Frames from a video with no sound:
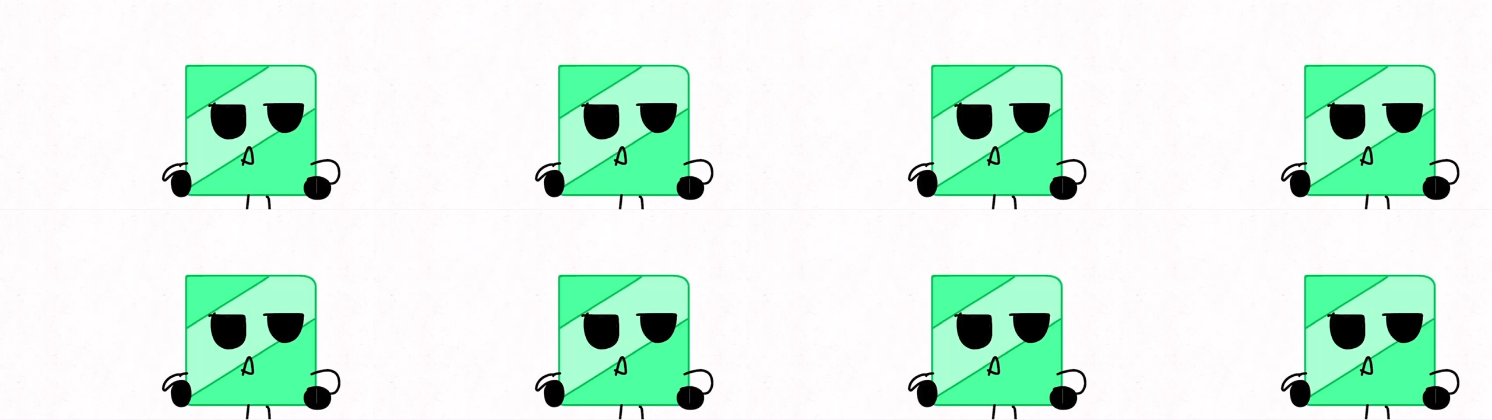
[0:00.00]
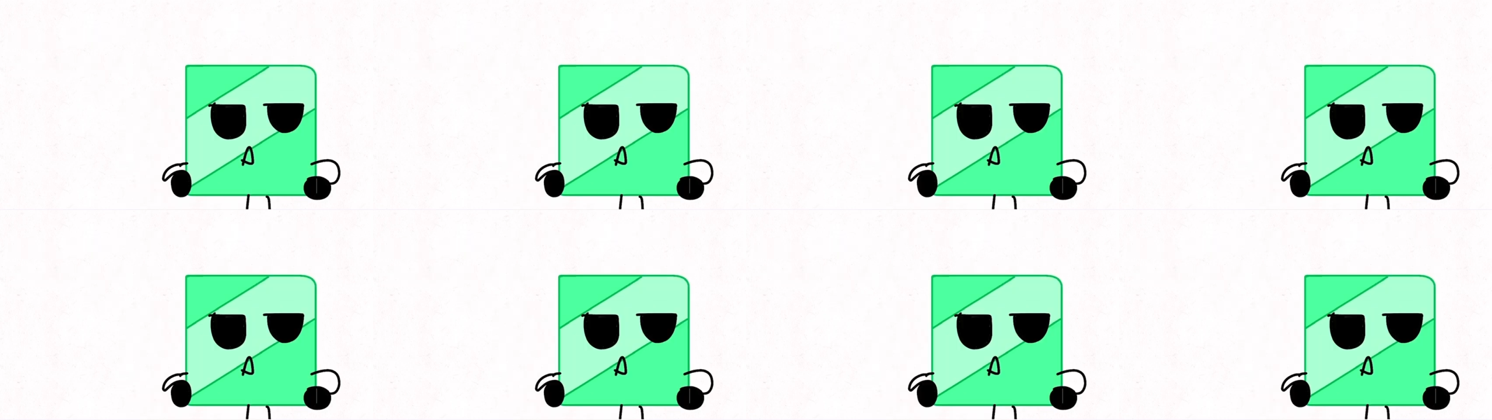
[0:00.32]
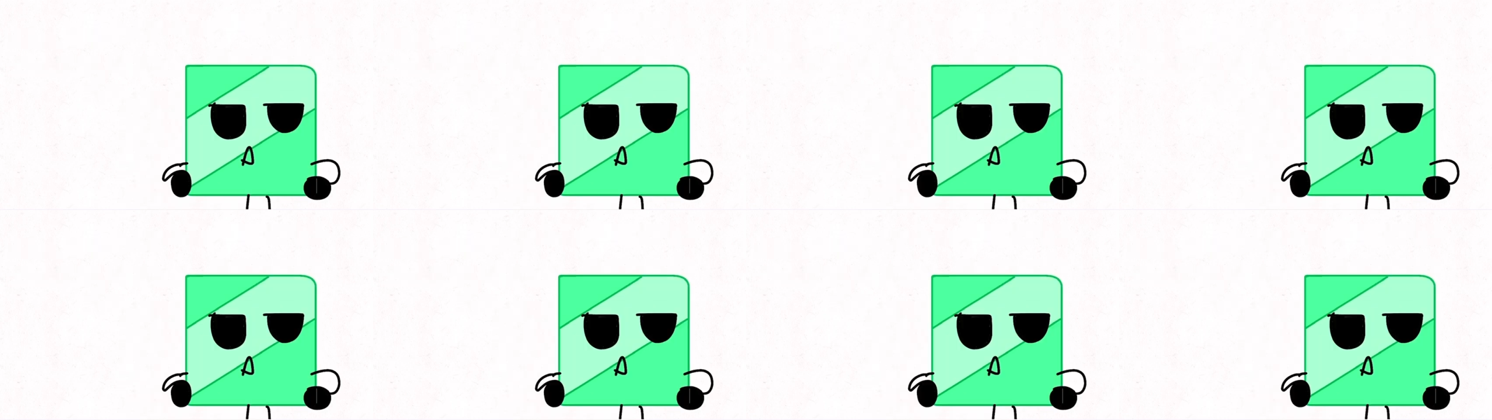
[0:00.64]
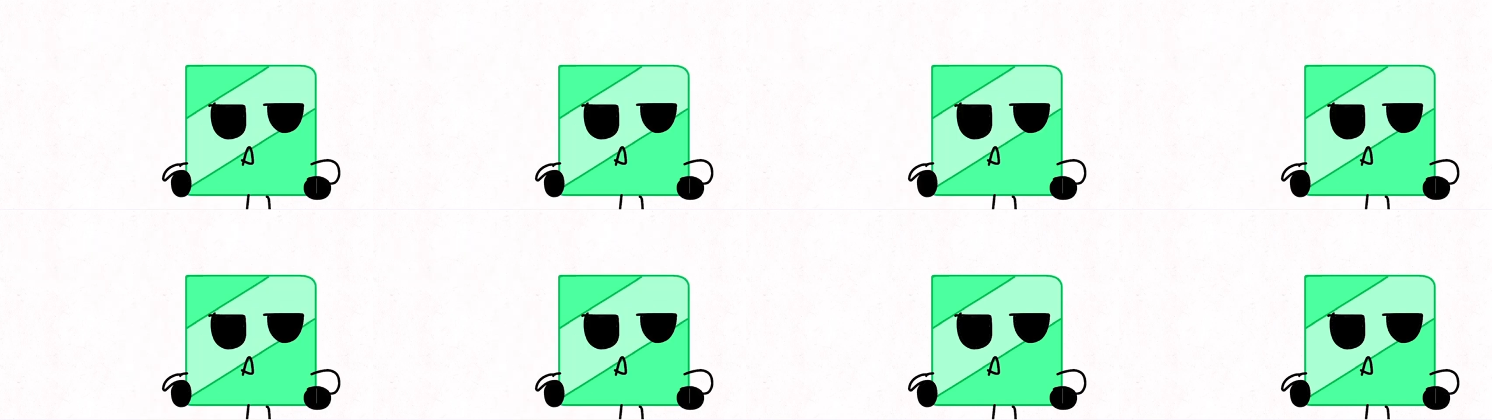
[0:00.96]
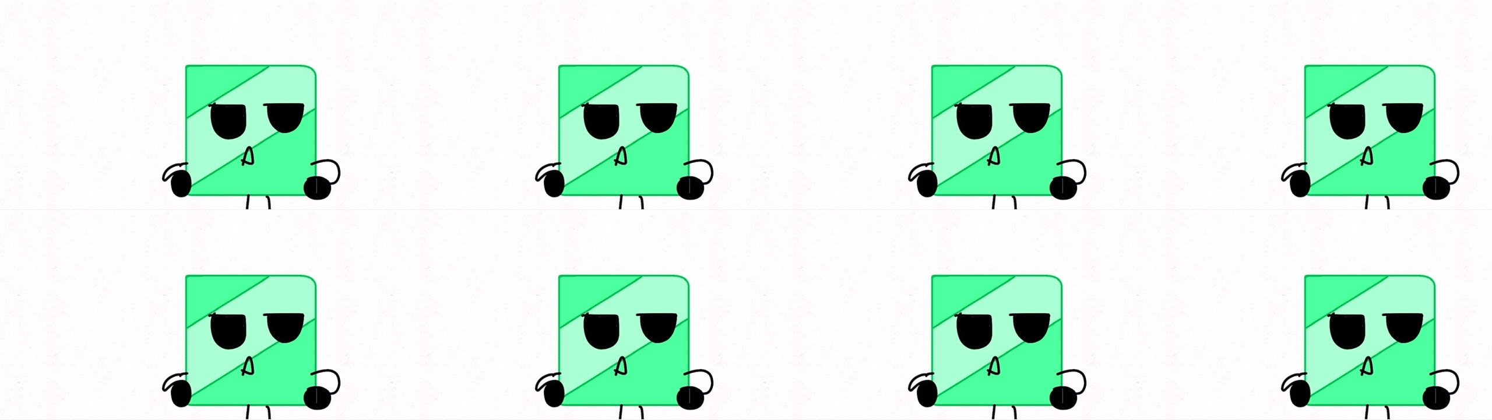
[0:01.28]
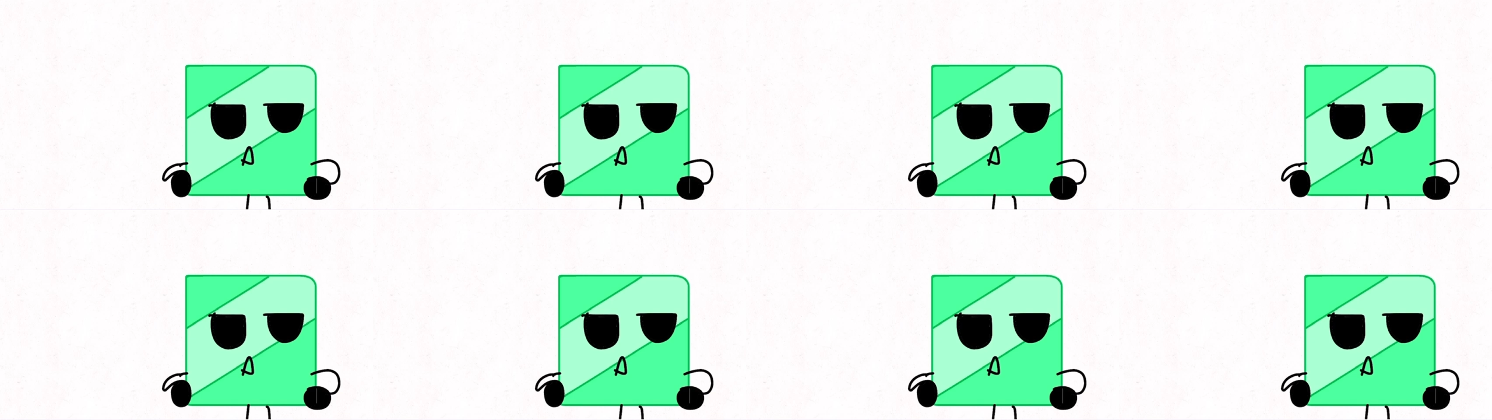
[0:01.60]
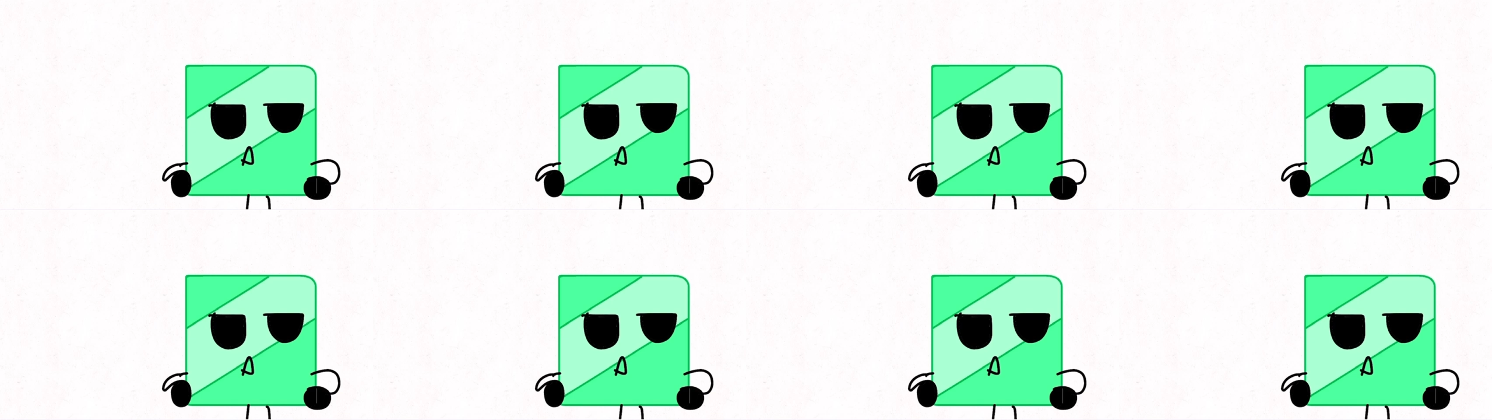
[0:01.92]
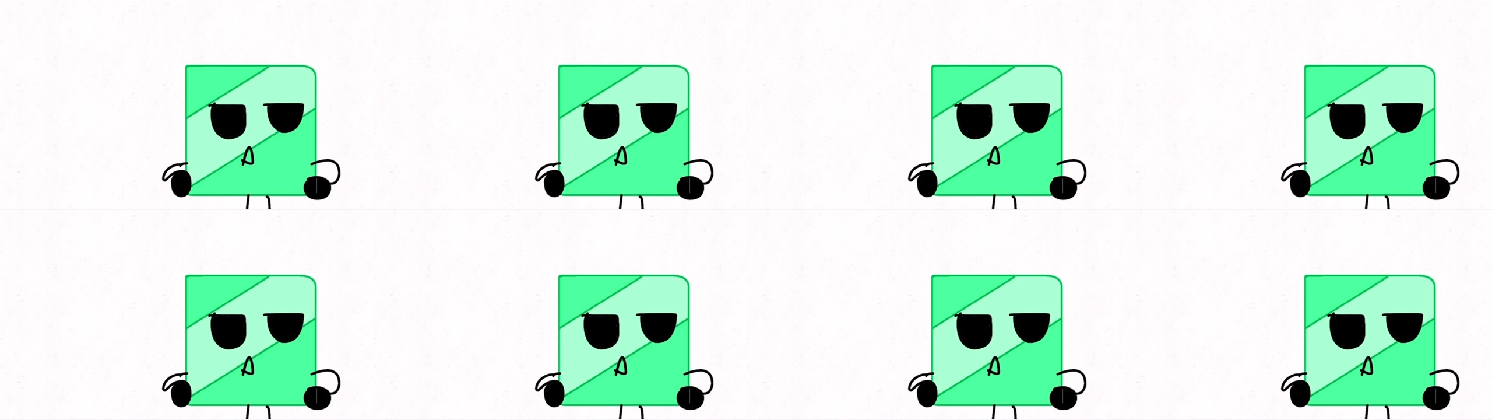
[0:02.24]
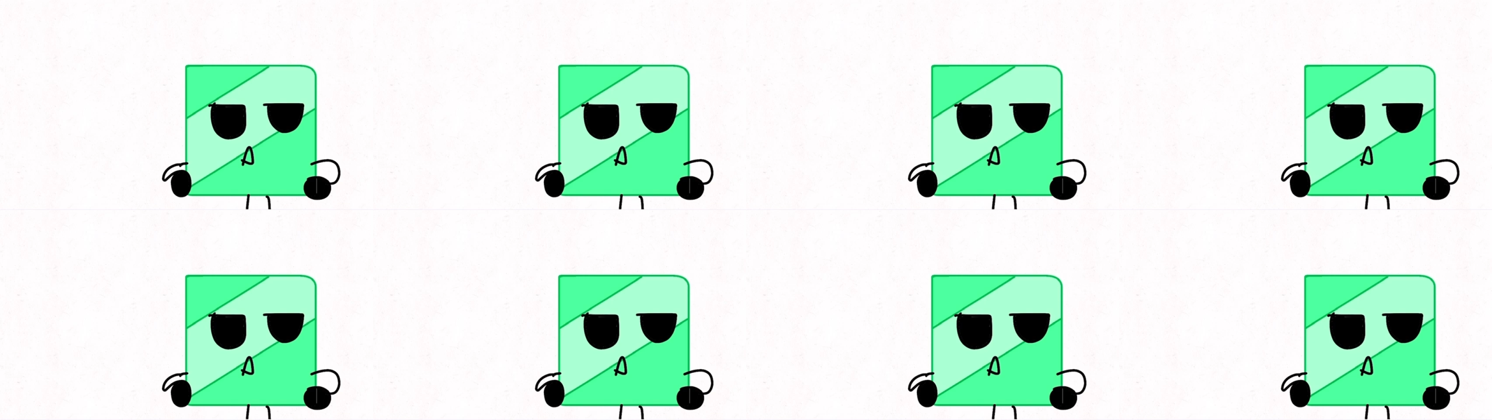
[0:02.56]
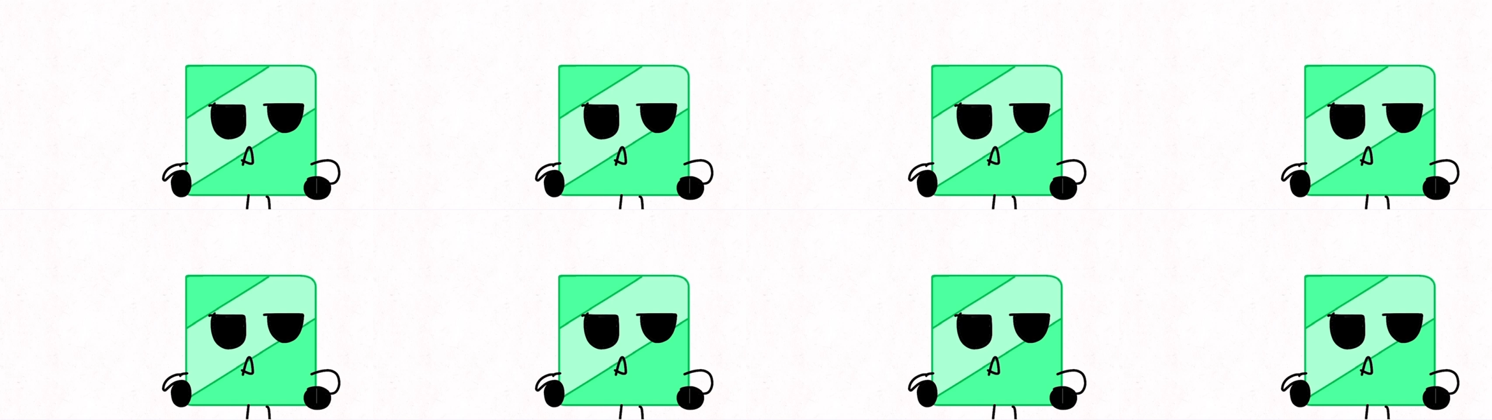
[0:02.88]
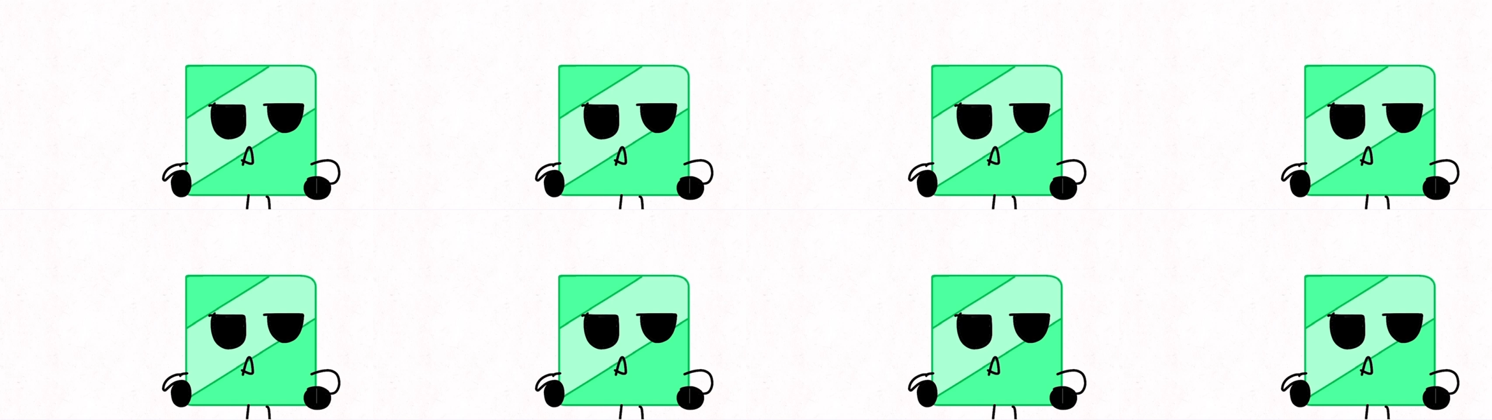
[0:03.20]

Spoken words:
(no speaker visible)